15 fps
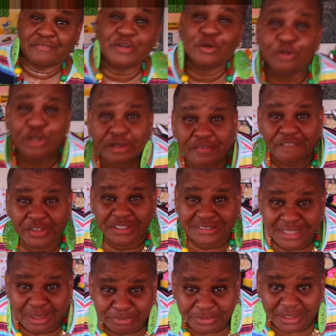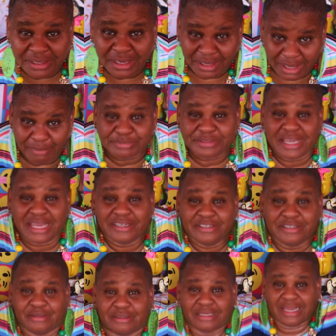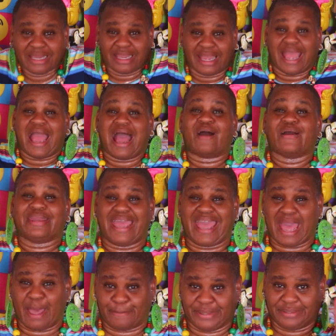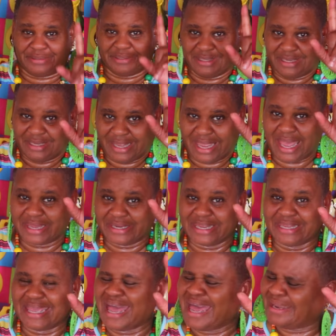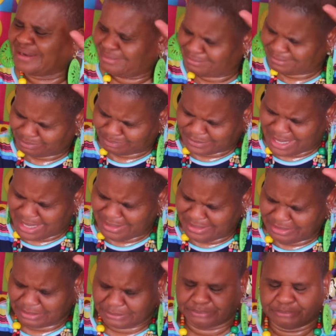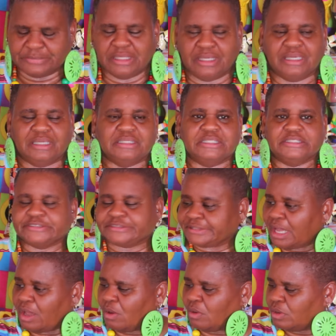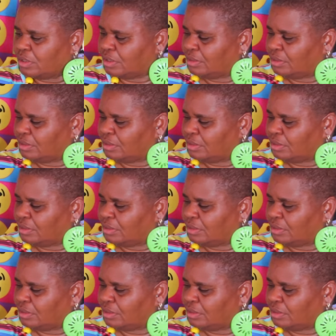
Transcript: you're looking for something, I'm telling you how it happened. How they got it. I'm telling you. So,